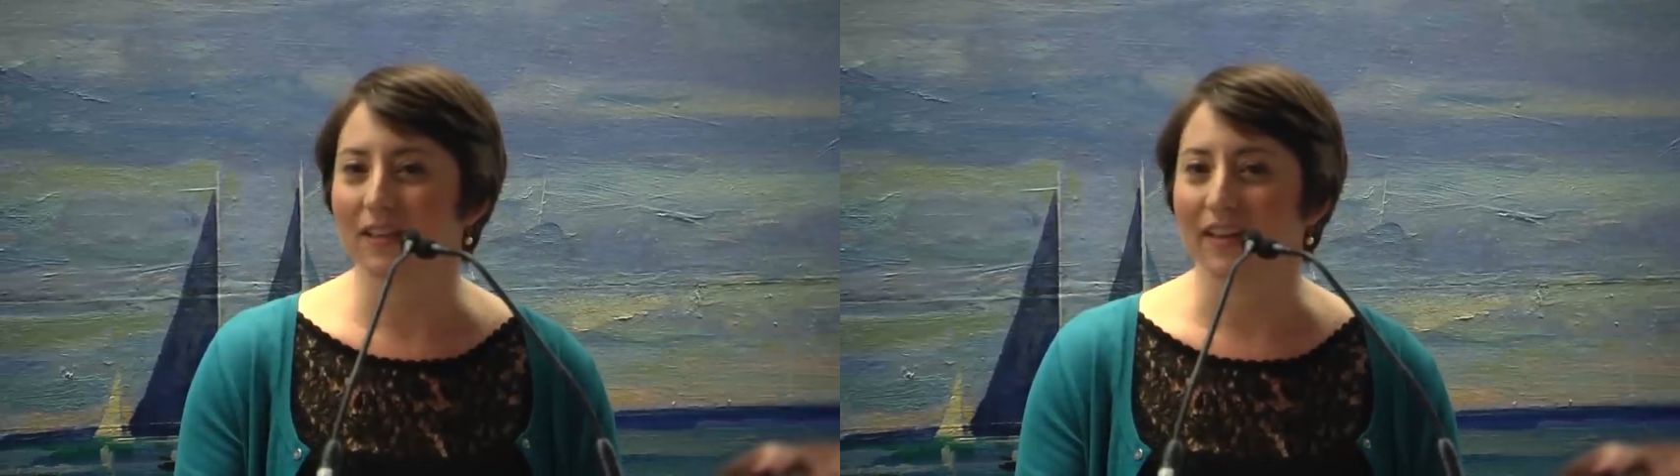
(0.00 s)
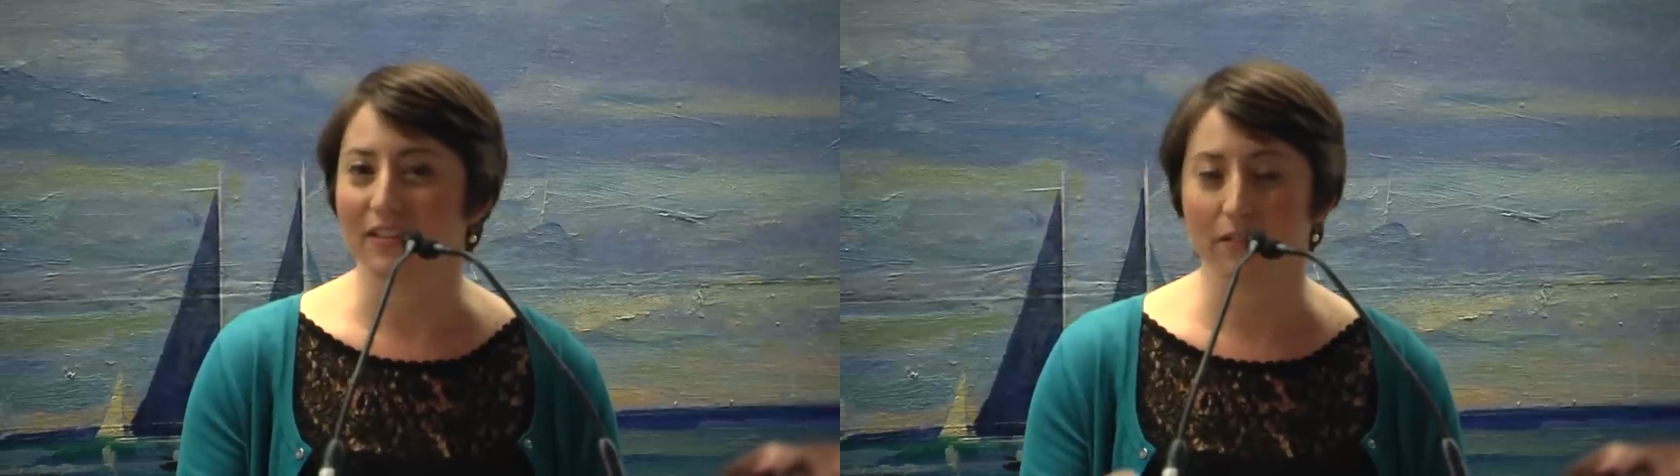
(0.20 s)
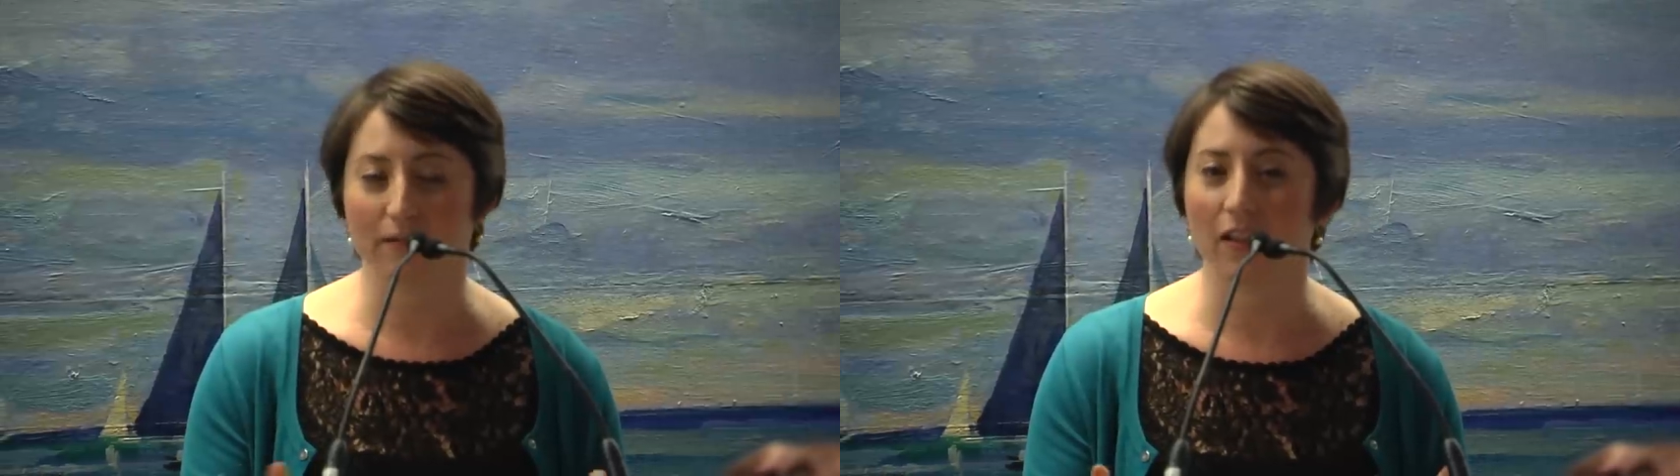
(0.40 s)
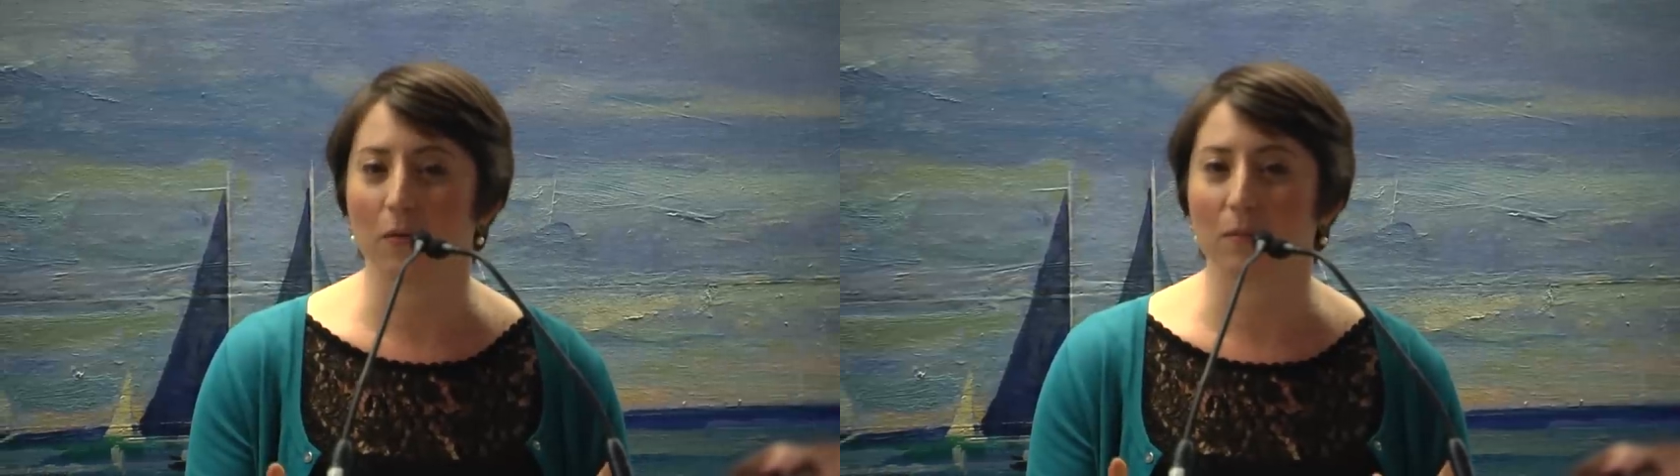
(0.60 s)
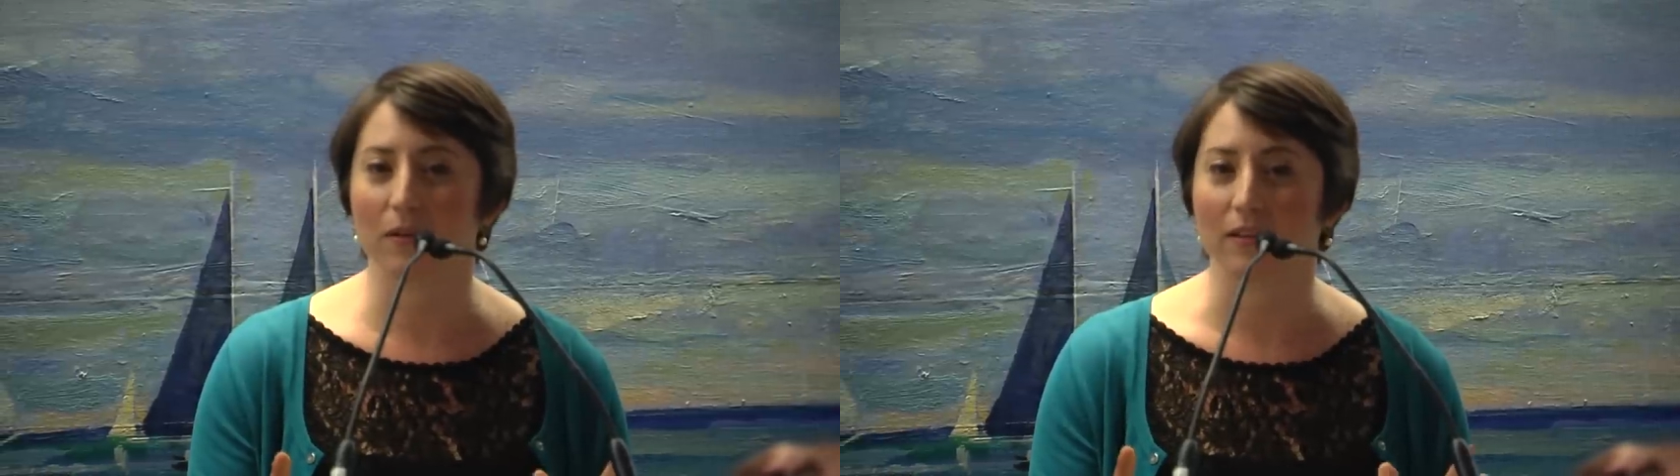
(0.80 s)
and
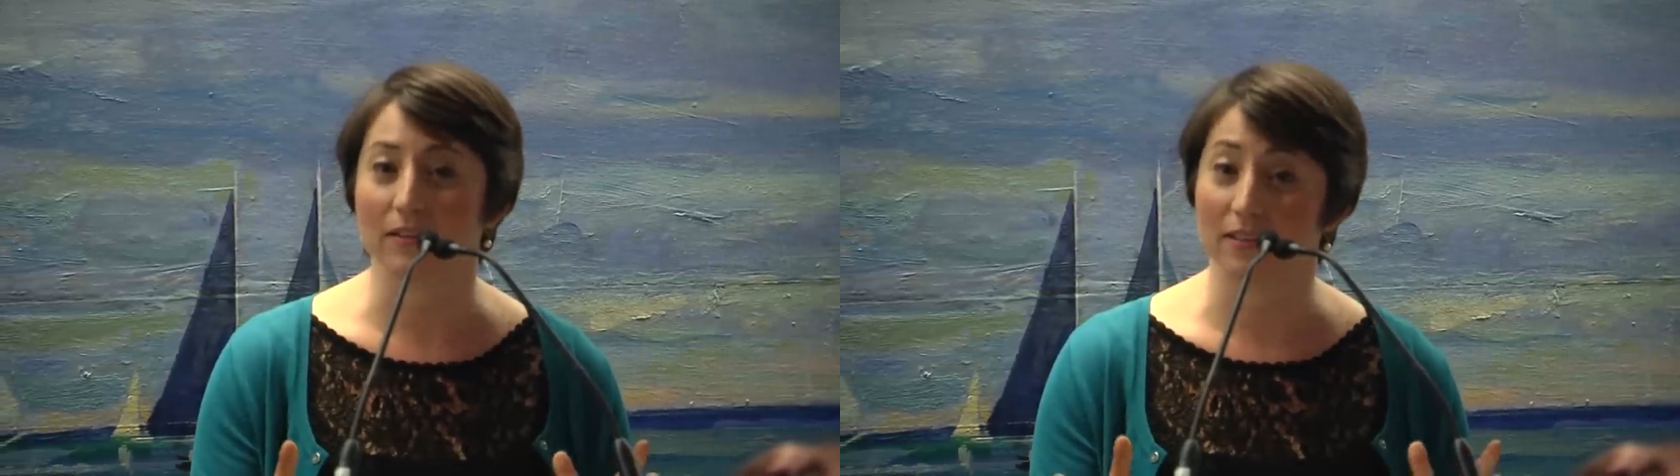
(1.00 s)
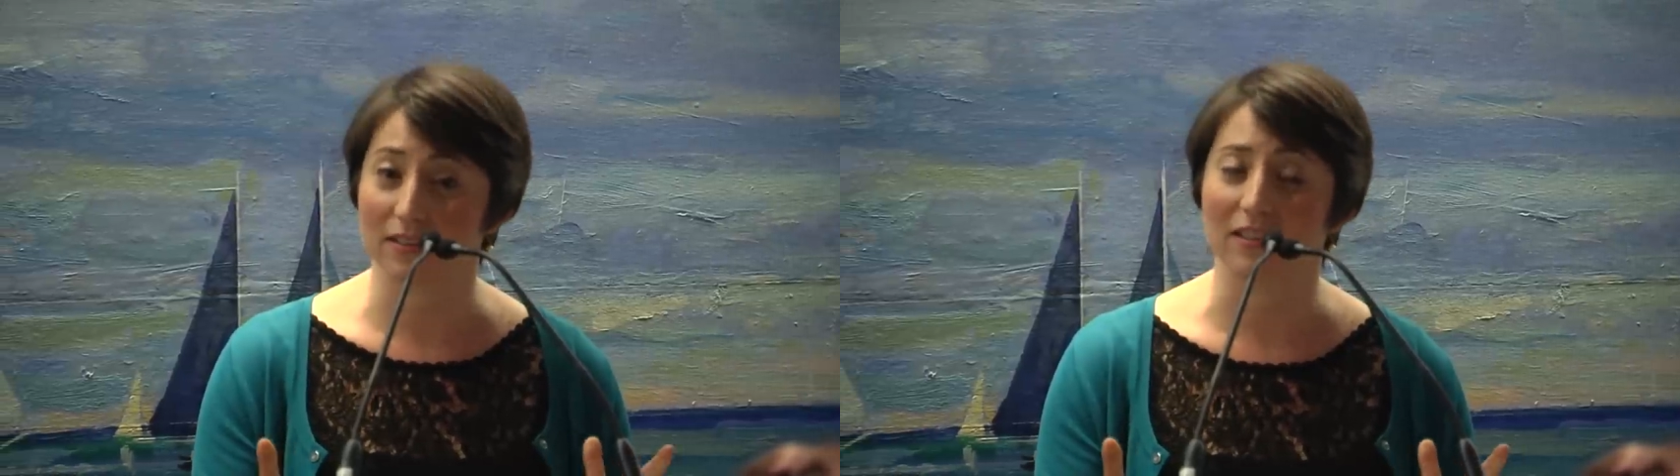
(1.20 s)
develop this